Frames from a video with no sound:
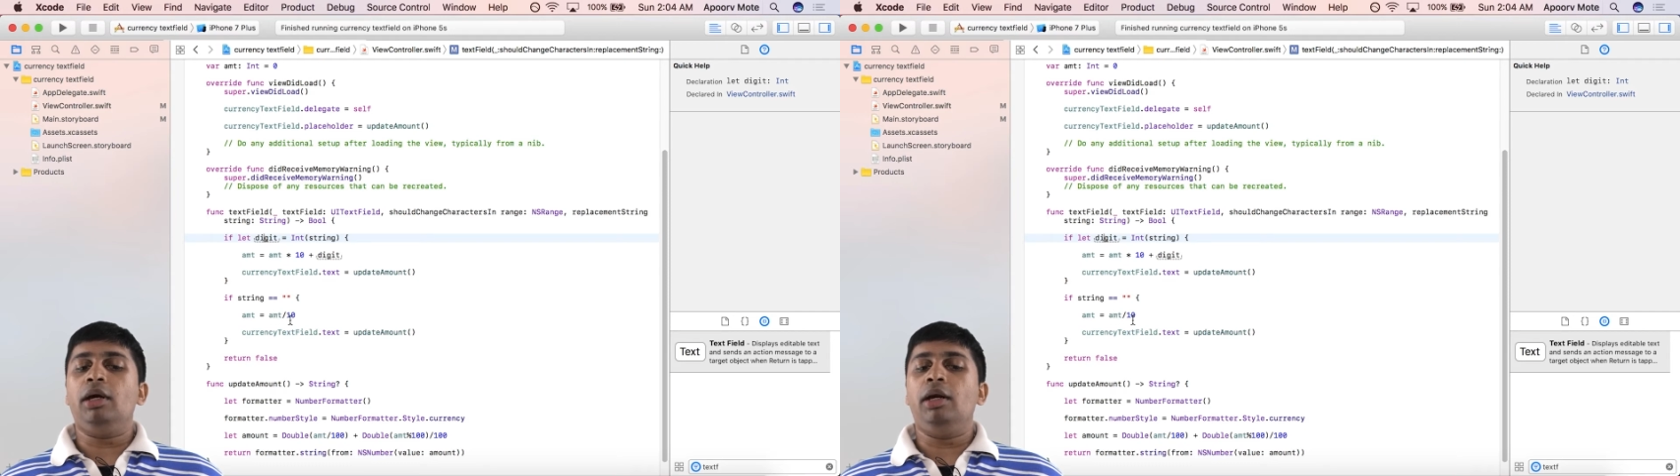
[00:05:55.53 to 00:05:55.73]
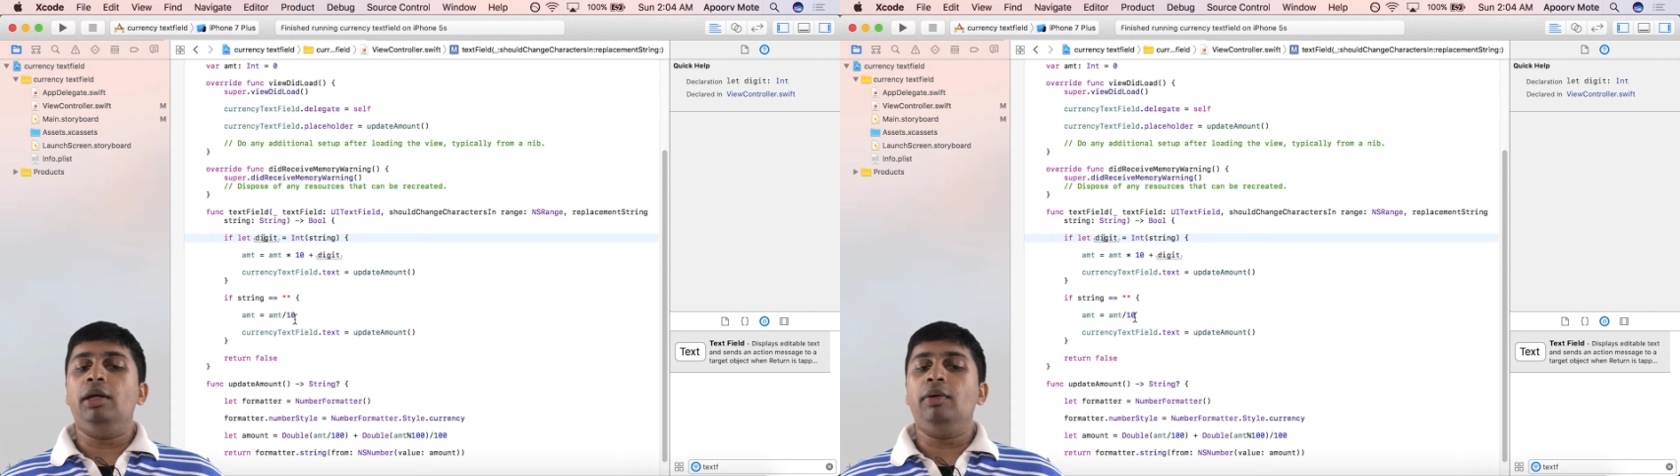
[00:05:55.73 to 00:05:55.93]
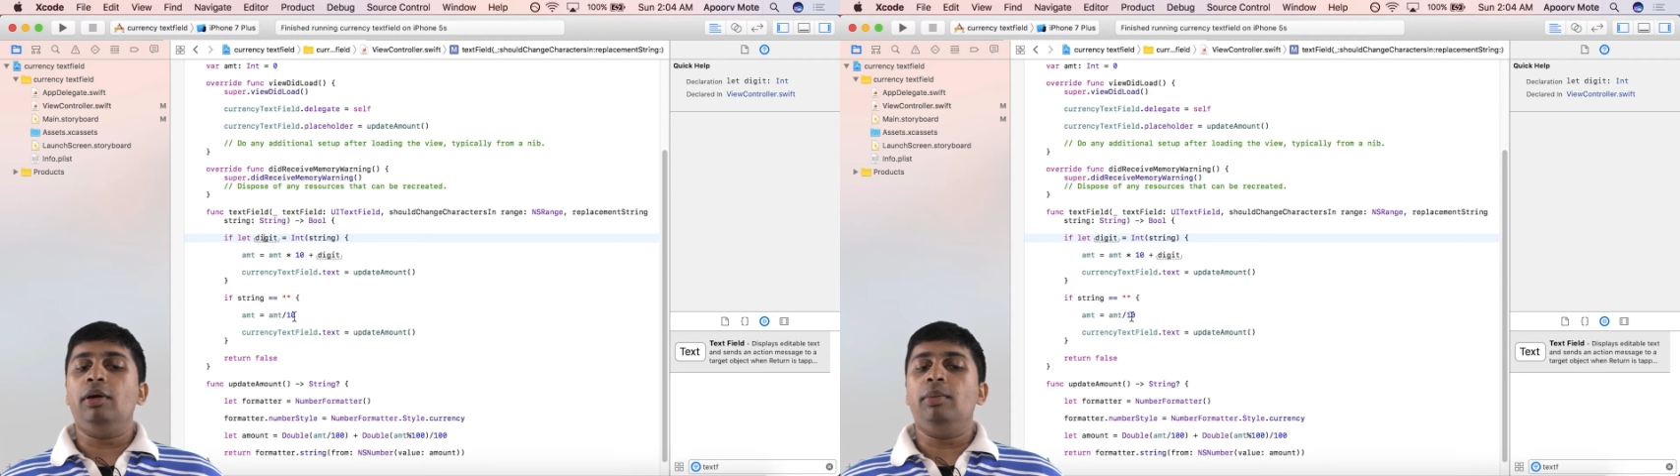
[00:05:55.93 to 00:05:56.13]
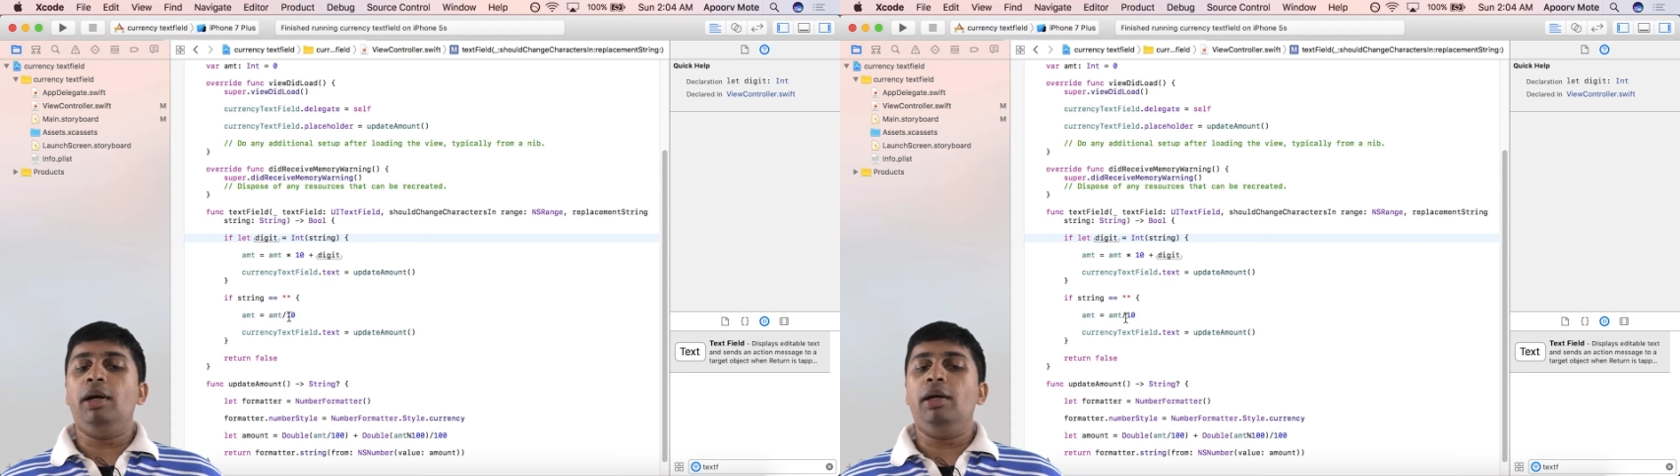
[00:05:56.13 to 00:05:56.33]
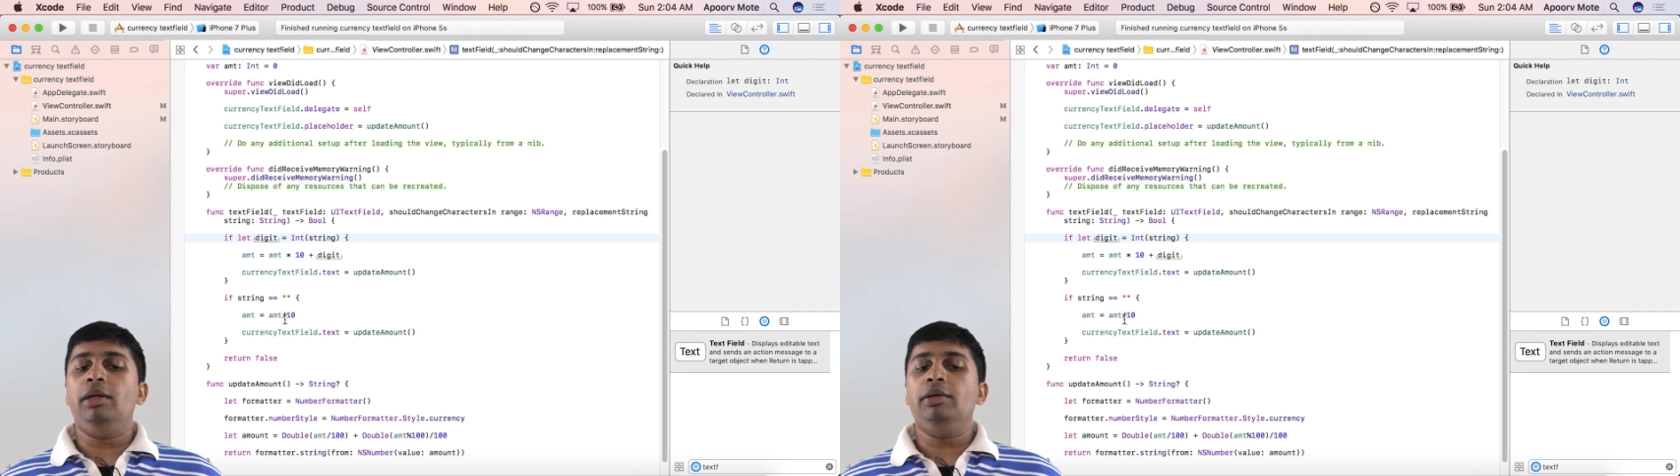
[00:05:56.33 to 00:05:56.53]
I divide by
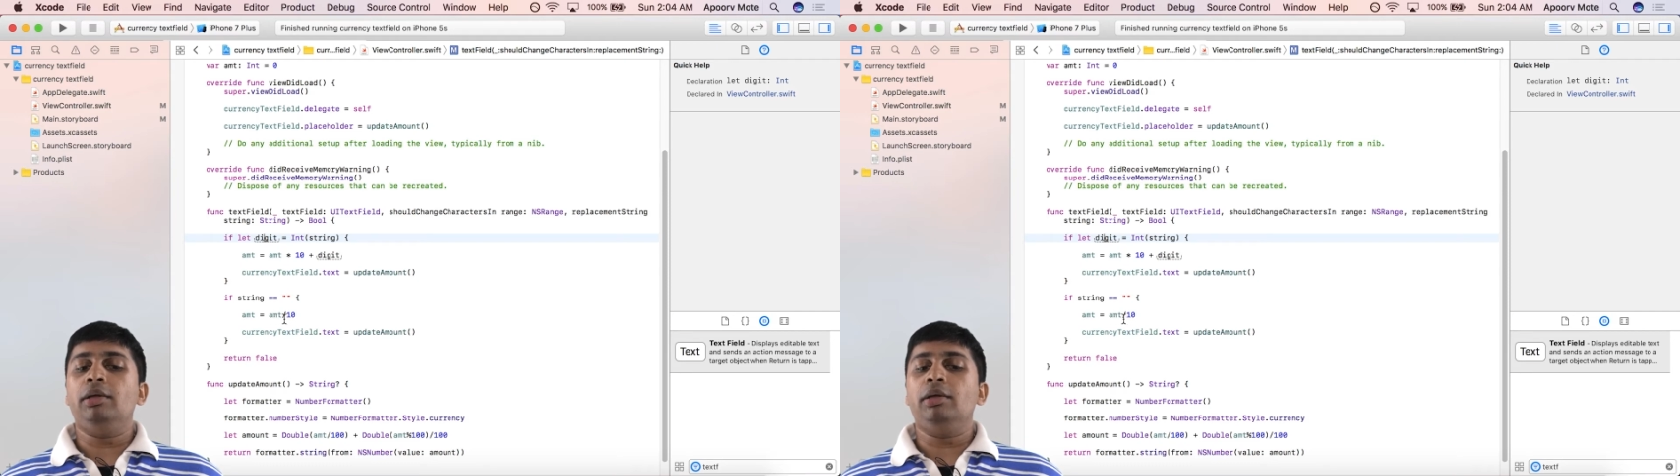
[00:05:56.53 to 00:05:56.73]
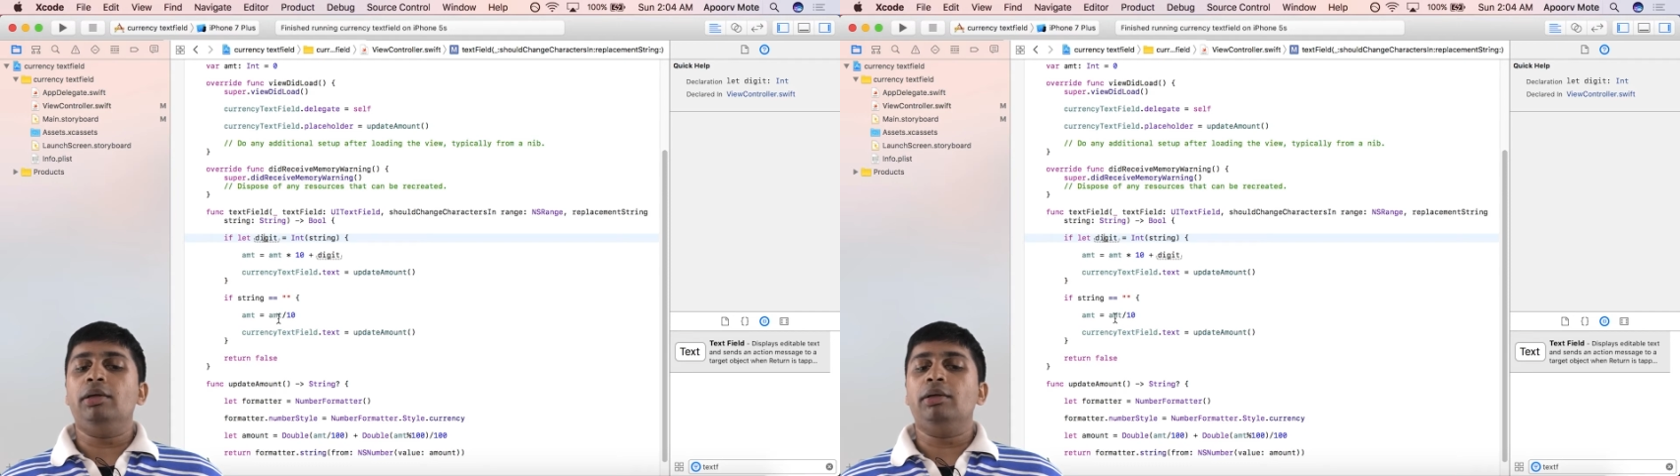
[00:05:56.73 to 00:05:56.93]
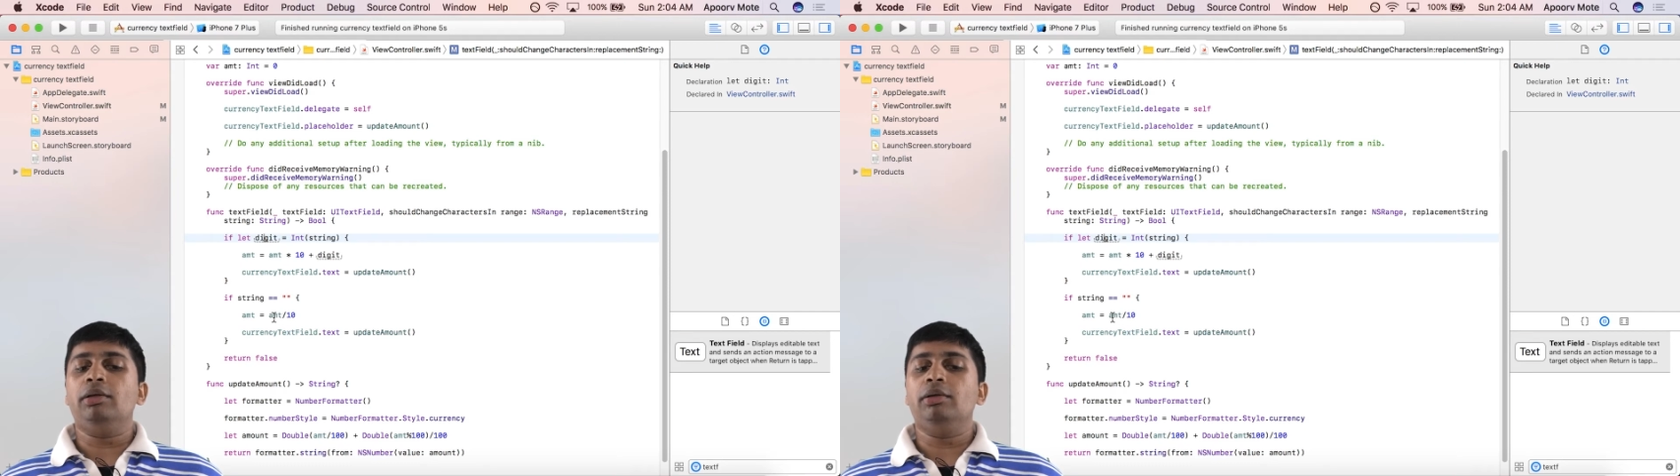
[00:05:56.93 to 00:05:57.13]
integer.